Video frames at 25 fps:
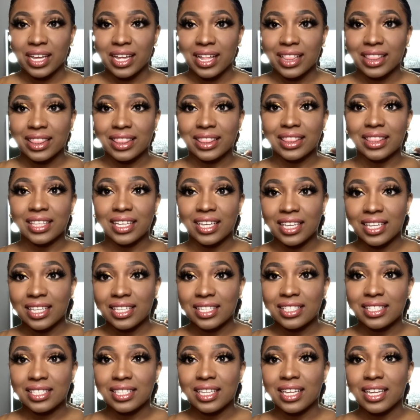This
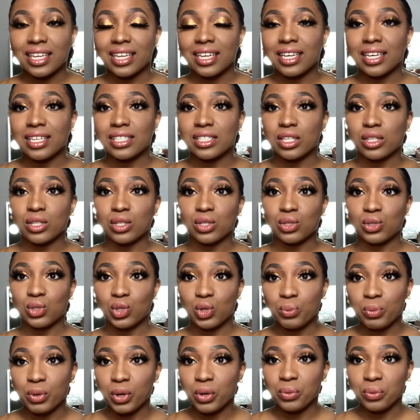is
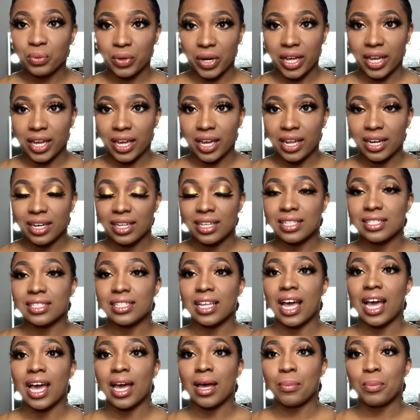super red because
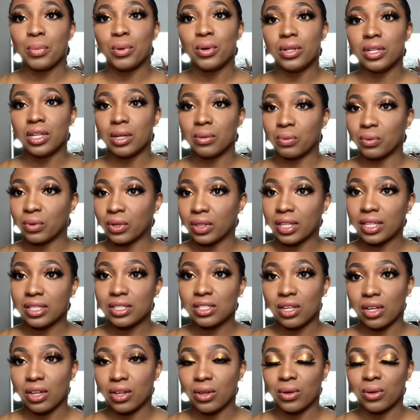I pull up really
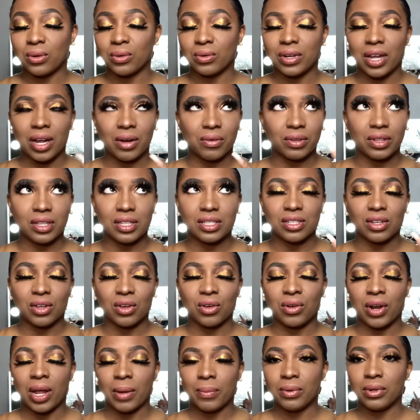tone, not really tone,
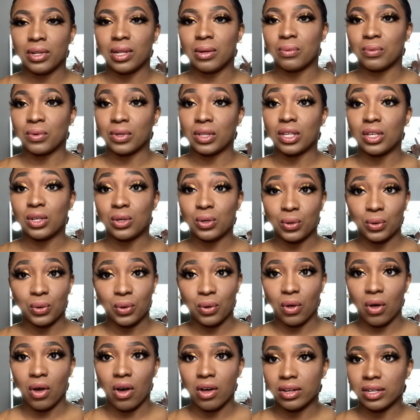I pull up really cool
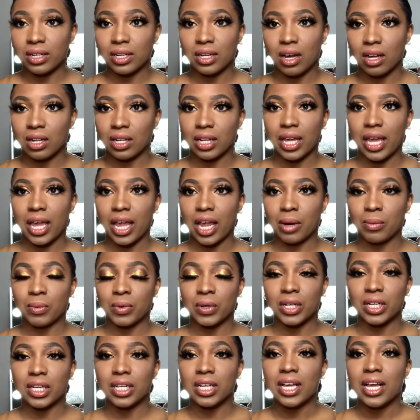on the
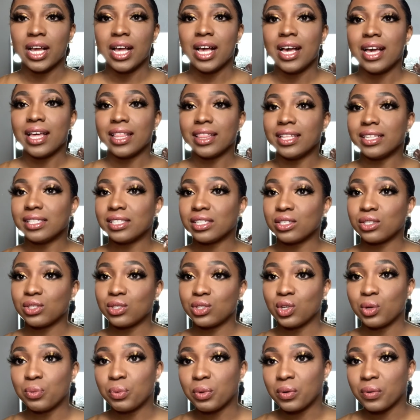camera. This is
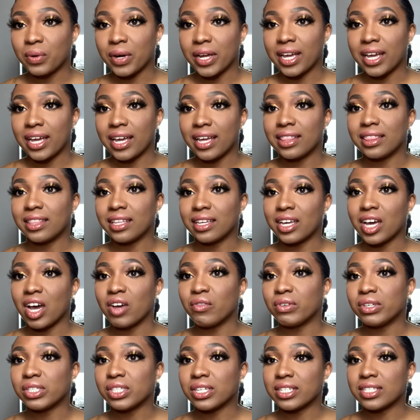super red. The
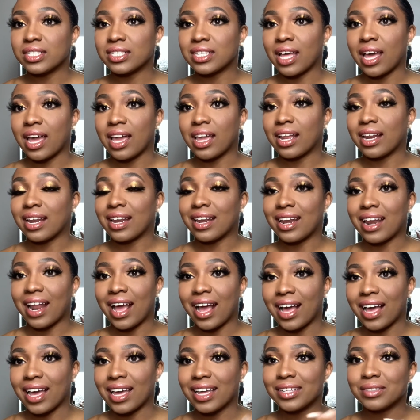coverage is like
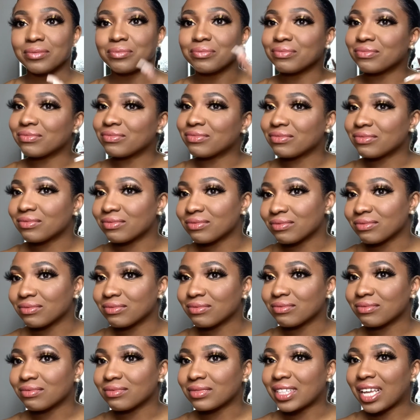not
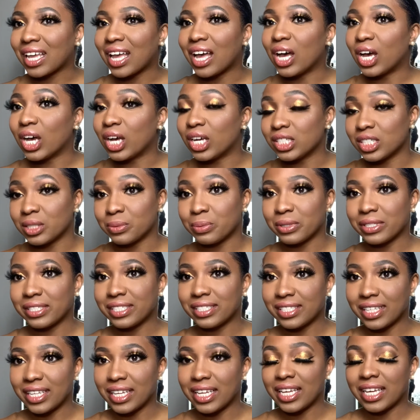
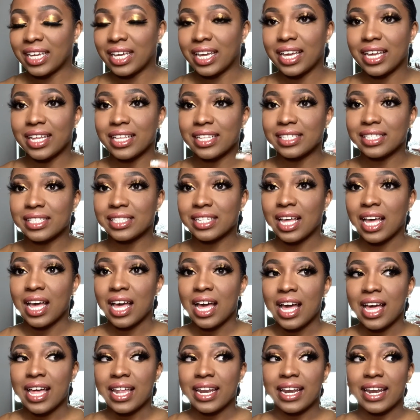100%. It's
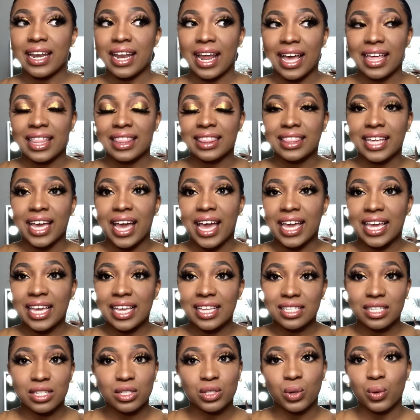not that
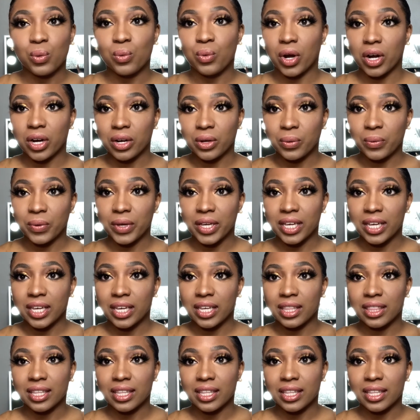easy to work with.